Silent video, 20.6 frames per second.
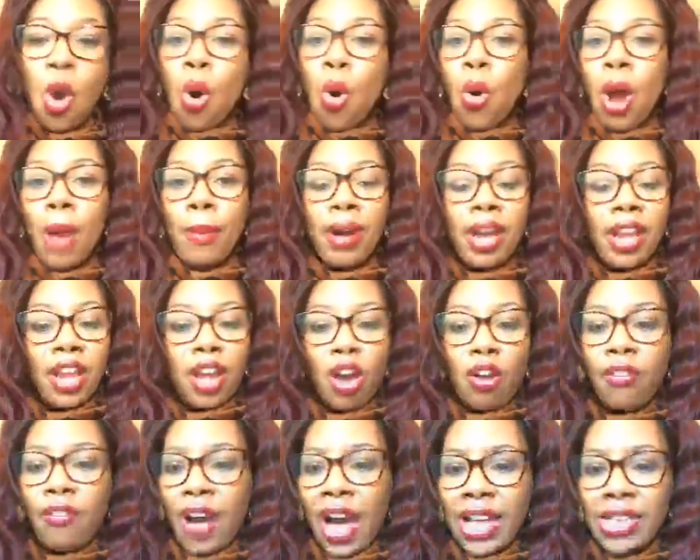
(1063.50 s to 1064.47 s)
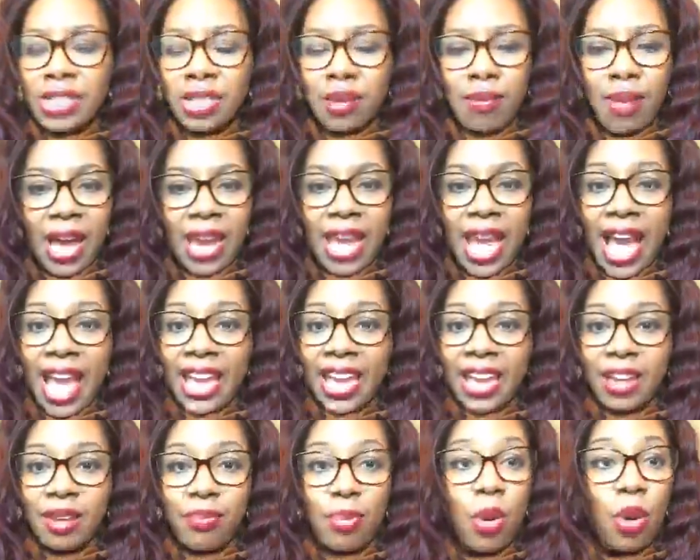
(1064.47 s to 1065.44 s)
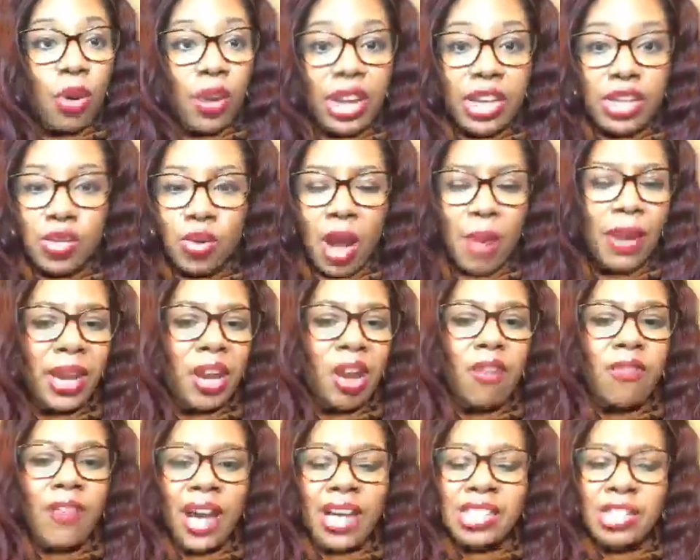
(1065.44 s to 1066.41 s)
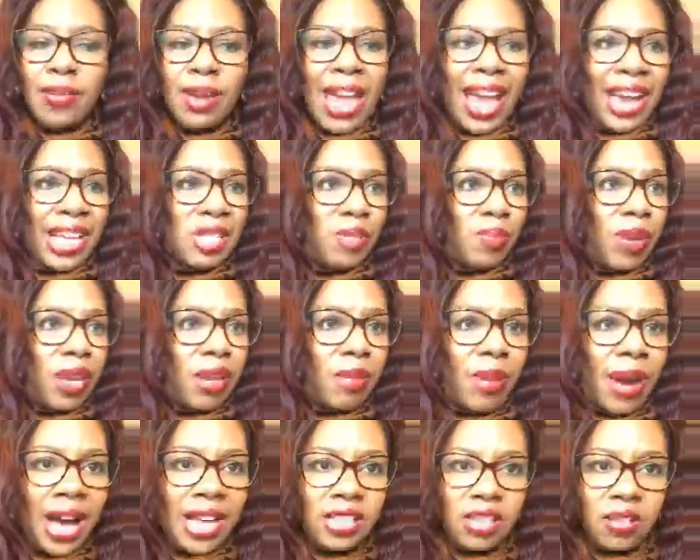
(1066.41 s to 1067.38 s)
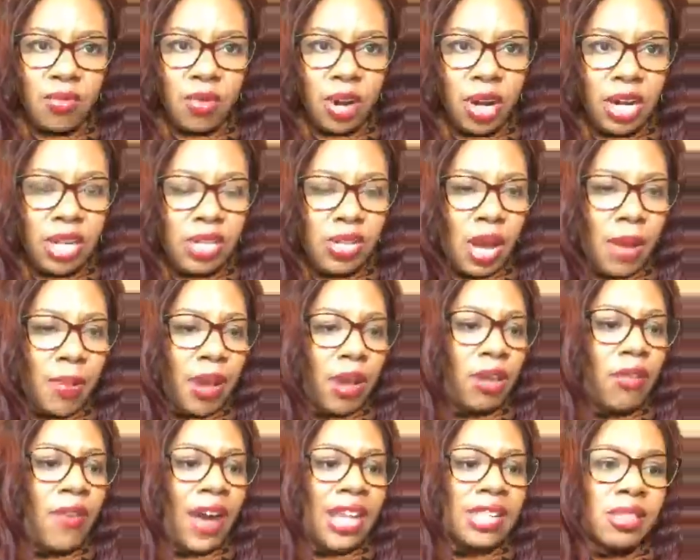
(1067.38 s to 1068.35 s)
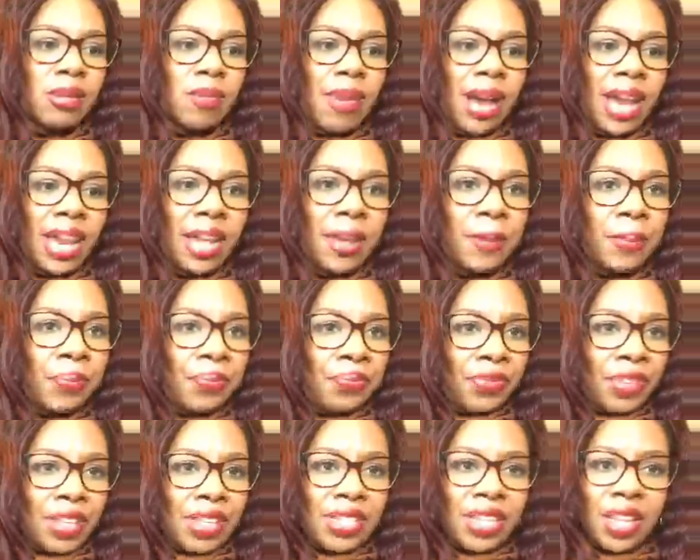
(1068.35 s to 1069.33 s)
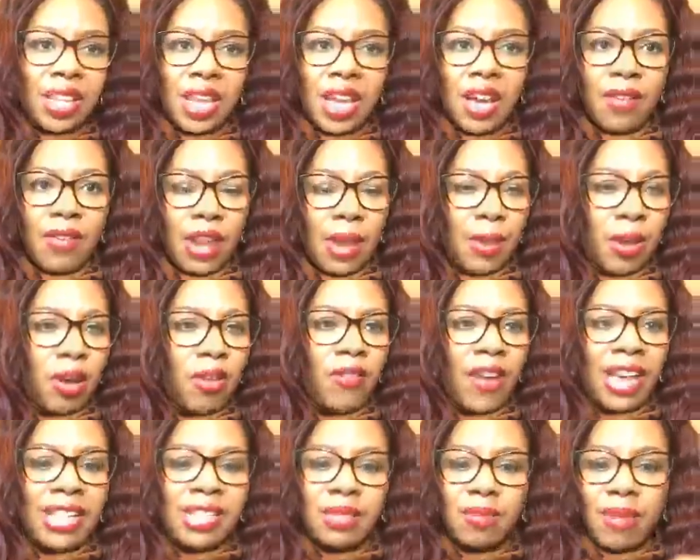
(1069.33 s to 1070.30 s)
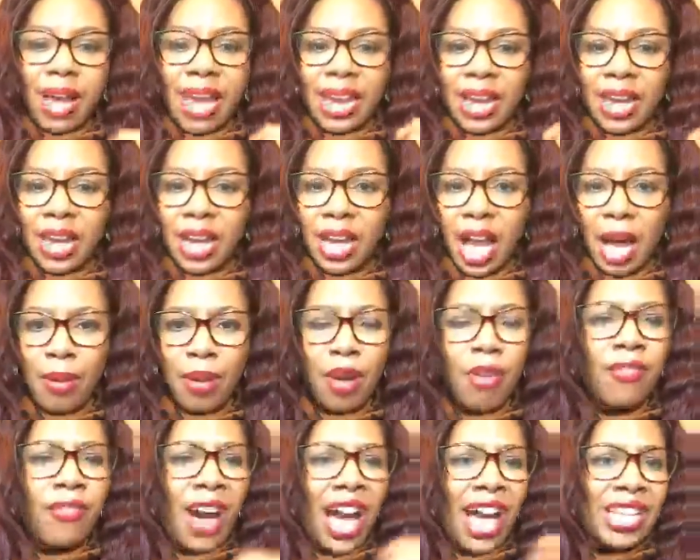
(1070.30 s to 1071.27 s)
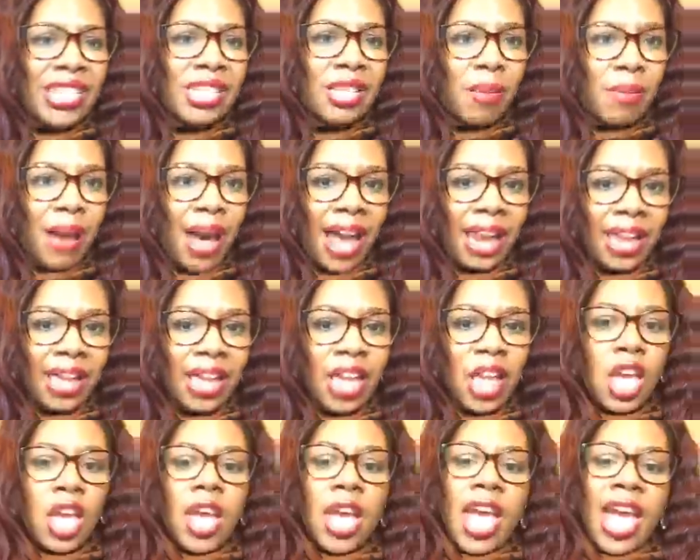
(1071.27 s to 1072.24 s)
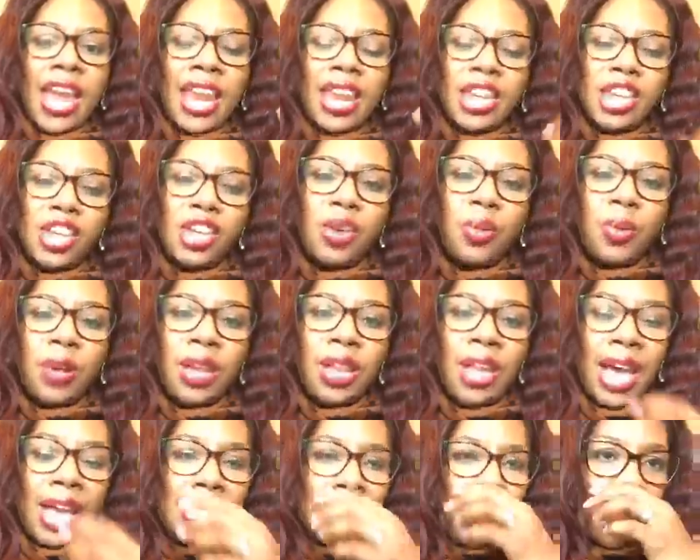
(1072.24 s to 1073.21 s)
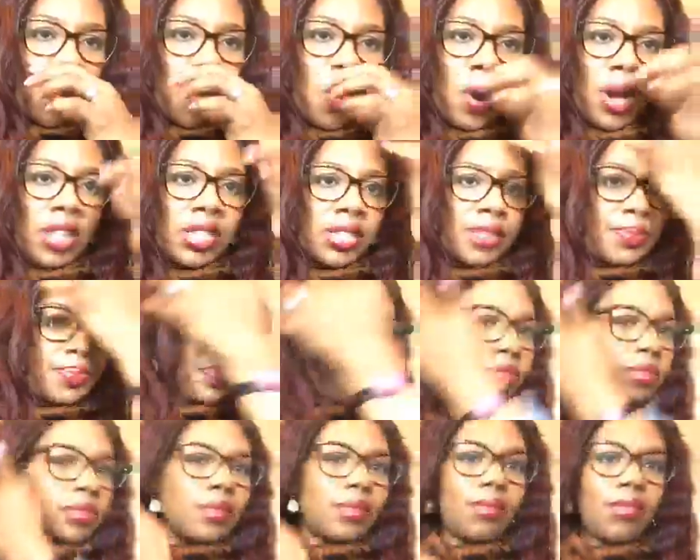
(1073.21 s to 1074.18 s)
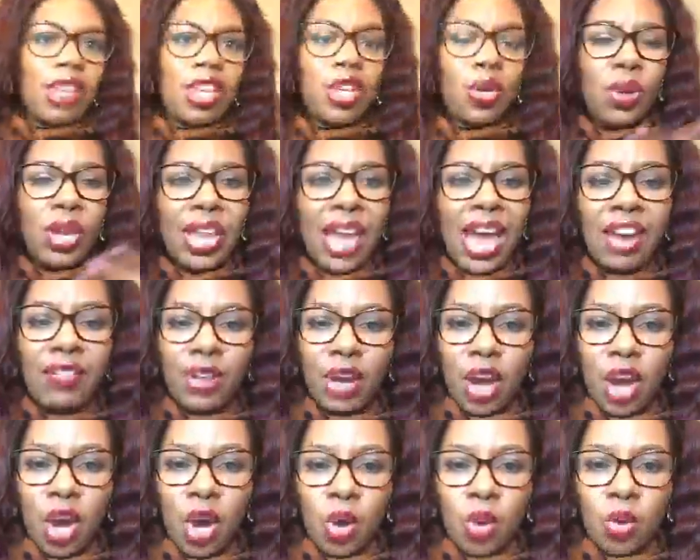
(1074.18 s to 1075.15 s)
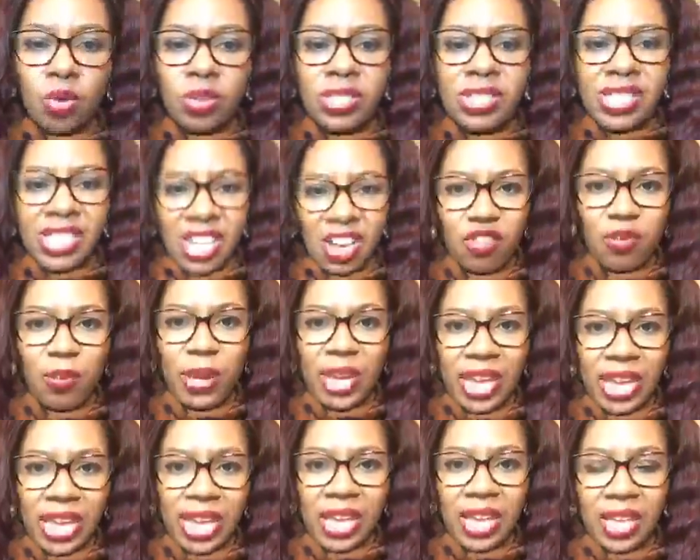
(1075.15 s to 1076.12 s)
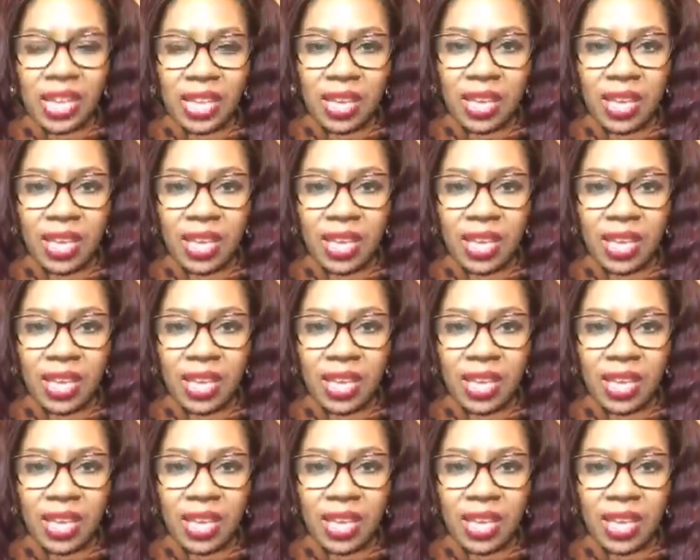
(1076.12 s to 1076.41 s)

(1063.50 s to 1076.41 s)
Or I'm going to go find somebody I can pour into. I'm going to go find somebody I can speak a positive word into. I'm going to find somebody to love. I'm going to find somebody to hug. I'm going to find somebody. And do you realize that once you get out of your own self-pity